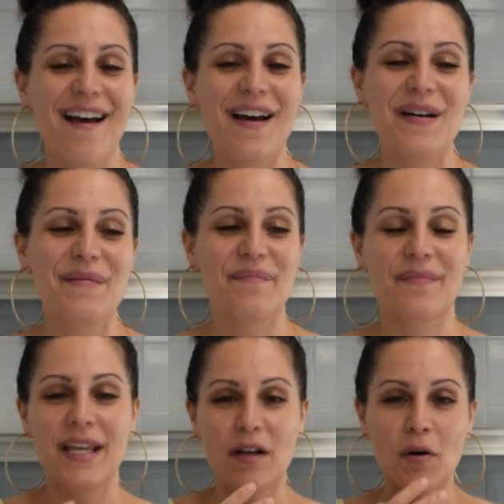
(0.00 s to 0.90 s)

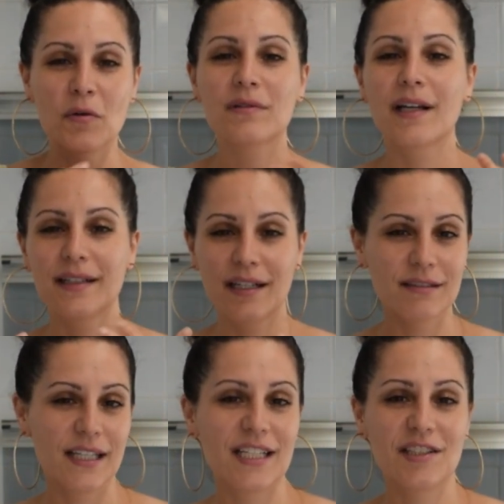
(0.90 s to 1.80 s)
It cooled down the
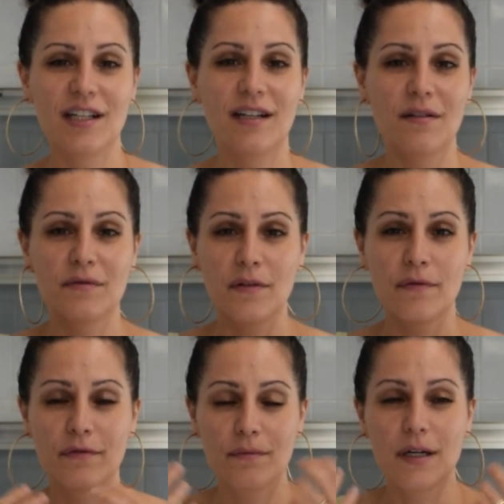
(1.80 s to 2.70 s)
irritation of
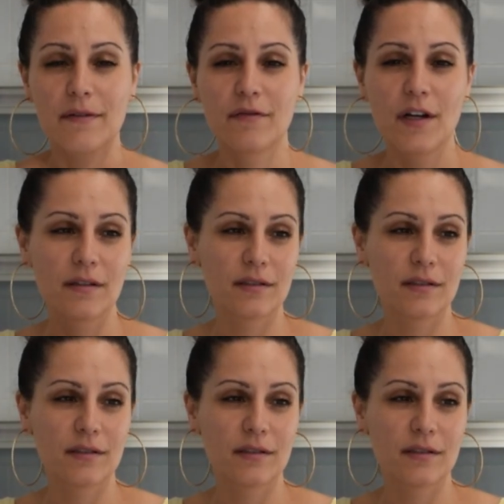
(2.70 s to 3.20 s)
my throat,